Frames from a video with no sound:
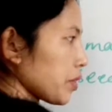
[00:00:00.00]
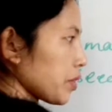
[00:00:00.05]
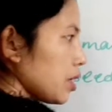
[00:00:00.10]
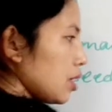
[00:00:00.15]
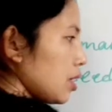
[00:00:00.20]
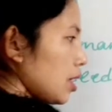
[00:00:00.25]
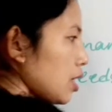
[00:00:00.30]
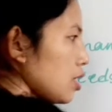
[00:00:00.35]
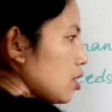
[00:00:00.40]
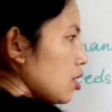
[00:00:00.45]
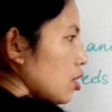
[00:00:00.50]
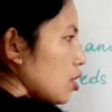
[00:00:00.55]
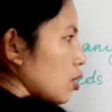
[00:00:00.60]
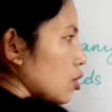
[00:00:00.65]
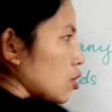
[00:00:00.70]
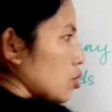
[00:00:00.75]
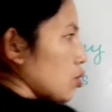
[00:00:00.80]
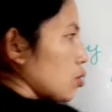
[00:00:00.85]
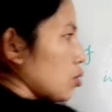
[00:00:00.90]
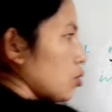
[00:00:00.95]
Right?
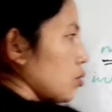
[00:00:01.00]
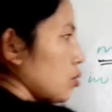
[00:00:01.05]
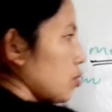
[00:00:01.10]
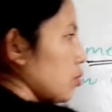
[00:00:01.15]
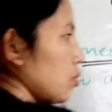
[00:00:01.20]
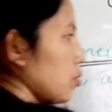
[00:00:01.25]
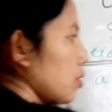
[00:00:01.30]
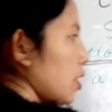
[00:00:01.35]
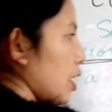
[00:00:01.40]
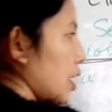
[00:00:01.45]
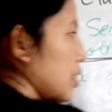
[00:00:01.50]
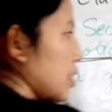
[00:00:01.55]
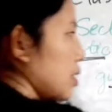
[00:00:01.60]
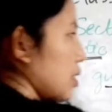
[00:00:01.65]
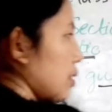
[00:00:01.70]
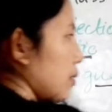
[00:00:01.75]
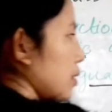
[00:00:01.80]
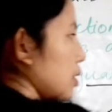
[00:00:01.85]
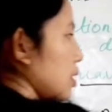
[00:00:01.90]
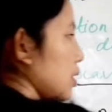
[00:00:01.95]
So to do that,
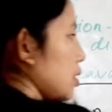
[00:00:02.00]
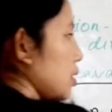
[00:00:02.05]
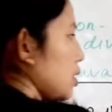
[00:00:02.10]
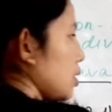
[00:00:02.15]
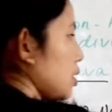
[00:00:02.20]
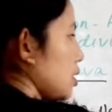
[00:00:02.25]
76